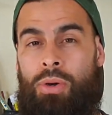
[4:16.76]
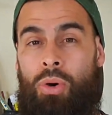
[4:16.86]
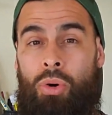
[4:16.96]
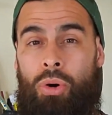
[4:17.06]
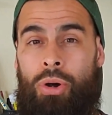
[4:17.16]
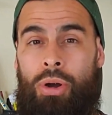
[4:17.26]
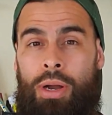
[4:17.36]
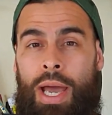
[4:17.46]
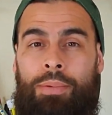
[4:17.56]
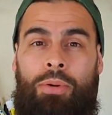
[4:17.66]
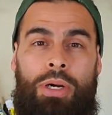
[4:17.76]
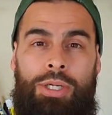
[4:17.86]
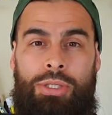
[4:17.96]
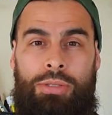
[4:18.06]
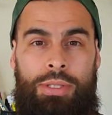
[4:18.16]
or have
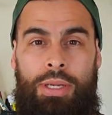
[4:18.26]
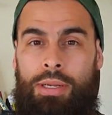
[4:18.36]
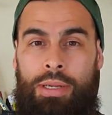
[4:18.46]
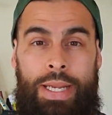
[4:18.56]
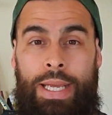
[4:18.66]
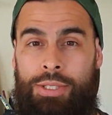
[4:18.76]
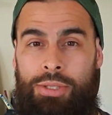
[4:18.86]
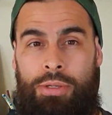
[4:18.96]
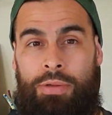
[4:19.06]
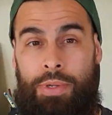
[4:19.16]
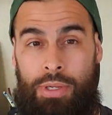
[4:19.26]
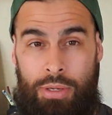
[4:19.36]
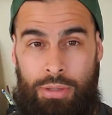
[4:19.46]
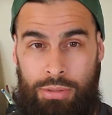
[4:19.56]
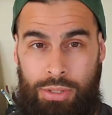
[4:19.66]
questions that I didn't answer in the
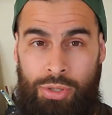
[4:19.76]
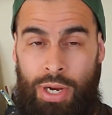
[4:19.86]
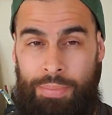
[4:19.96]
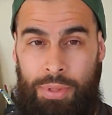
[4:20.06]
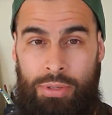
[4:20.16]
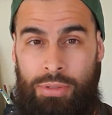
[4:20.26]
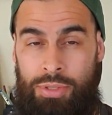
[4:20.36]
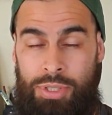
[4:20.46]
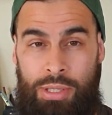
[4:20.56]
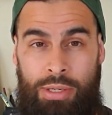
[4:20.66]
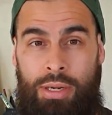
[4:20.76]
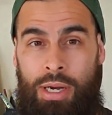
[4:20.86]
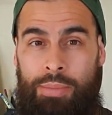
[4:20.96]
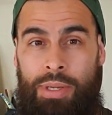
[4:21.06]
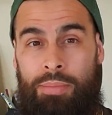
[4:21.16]
video, drop those in a
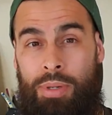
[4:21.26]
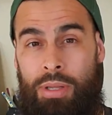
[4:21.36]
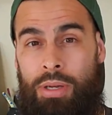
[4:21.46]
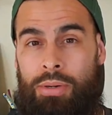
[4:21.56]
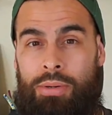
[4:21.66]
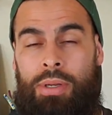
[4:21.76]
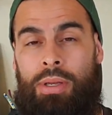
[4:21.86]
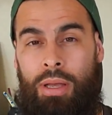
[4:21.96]
comment below.